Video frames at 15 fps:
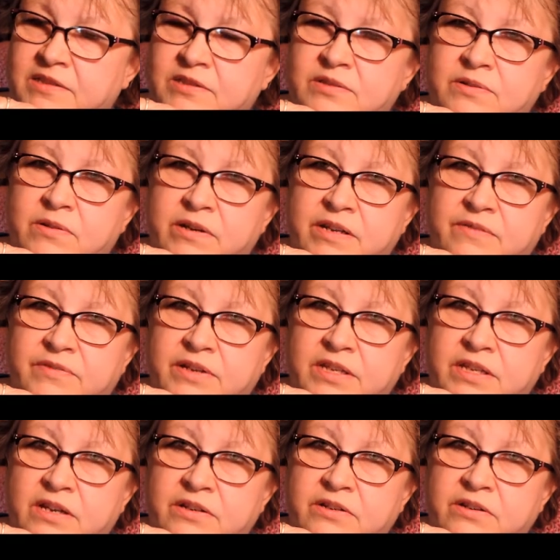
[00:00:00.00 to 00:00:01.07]
it's a story of
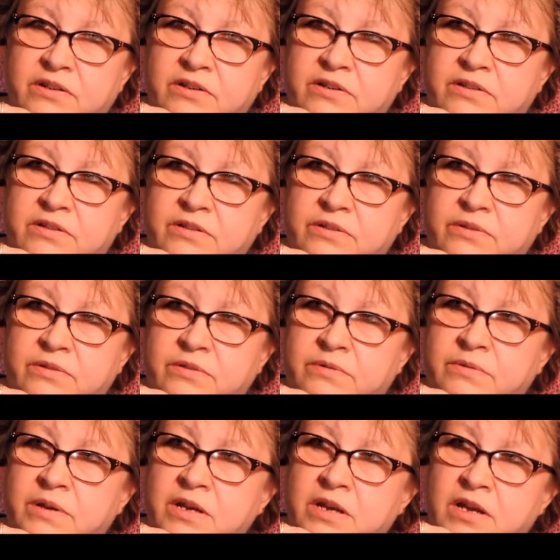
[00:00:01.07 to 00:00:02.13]
a young girl
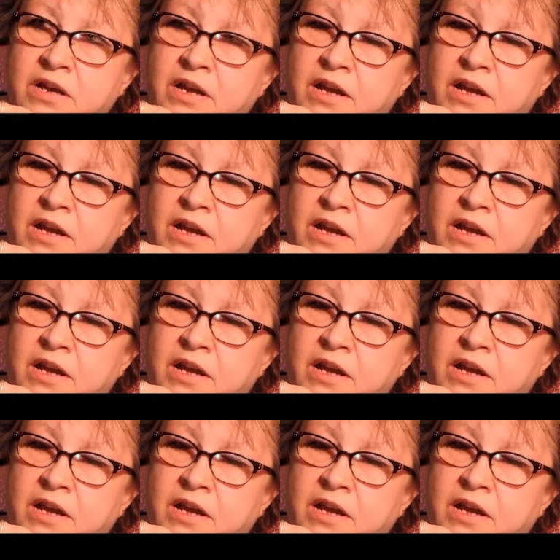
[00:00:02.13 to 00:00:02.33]
who